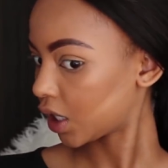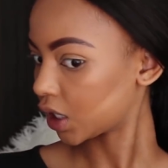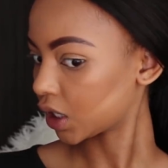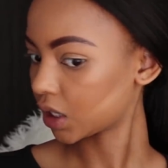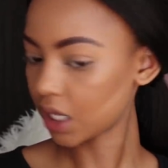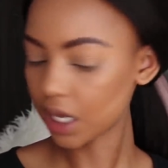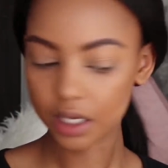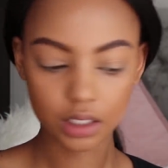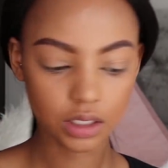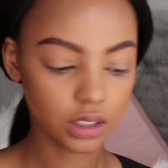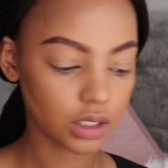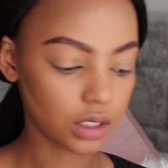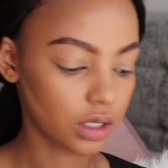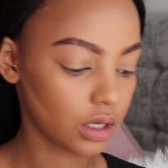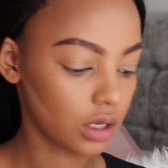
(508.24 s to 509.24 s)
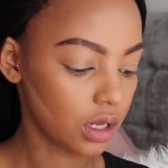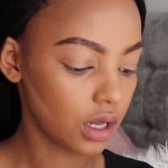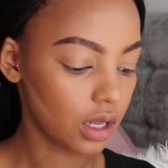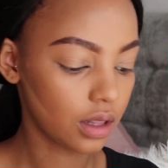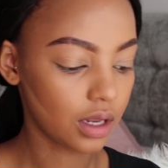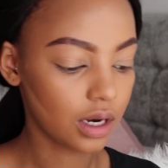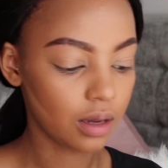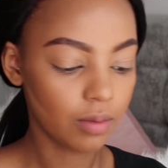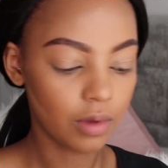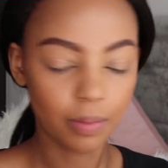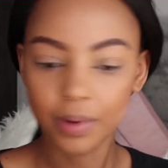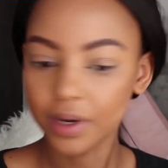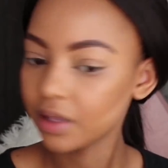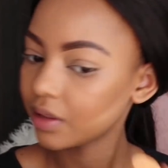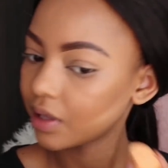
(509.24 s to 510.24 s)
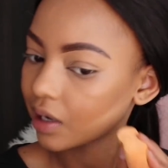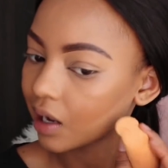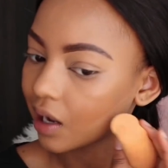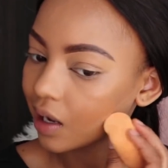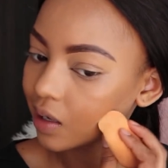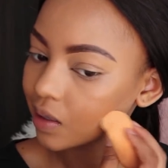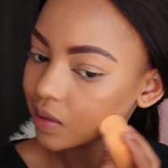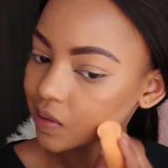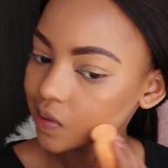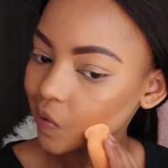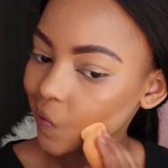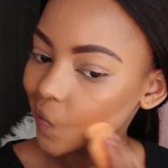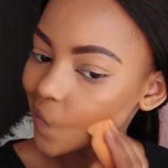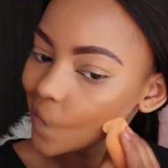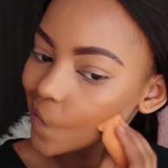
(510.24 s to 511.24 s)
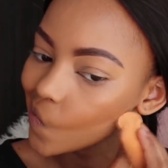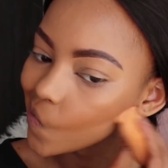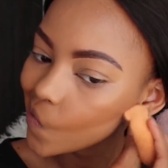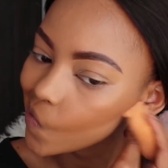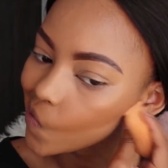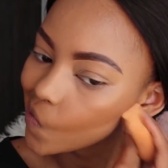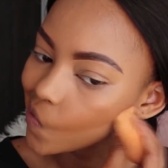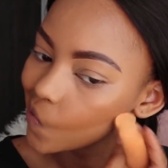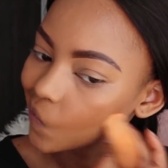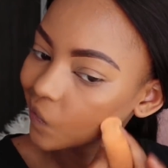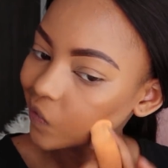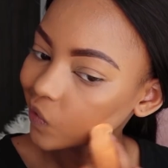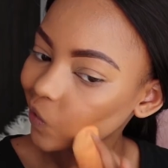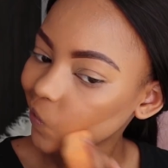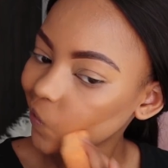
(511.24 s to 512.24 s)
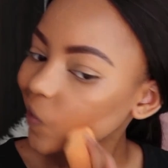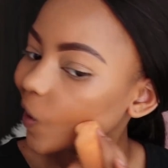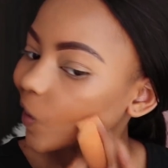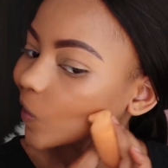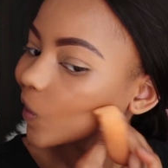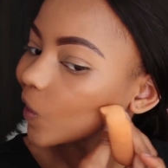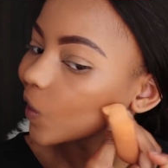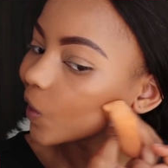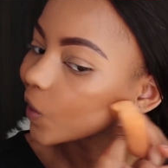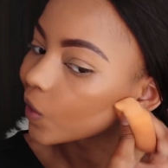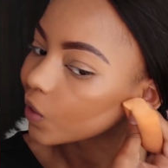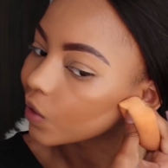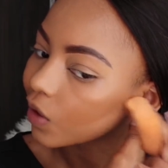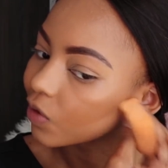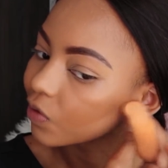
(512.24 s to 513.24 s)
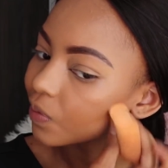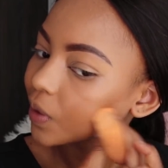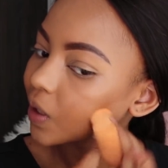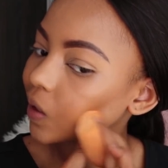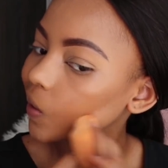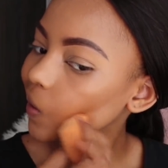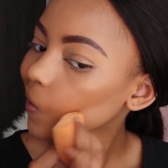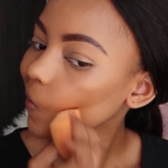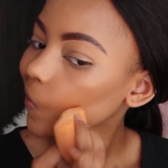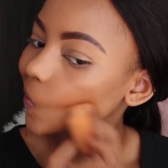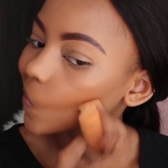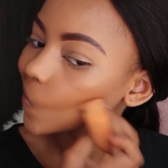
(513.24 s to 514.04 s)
like that, and I'm gonna blend that out the flatter end of my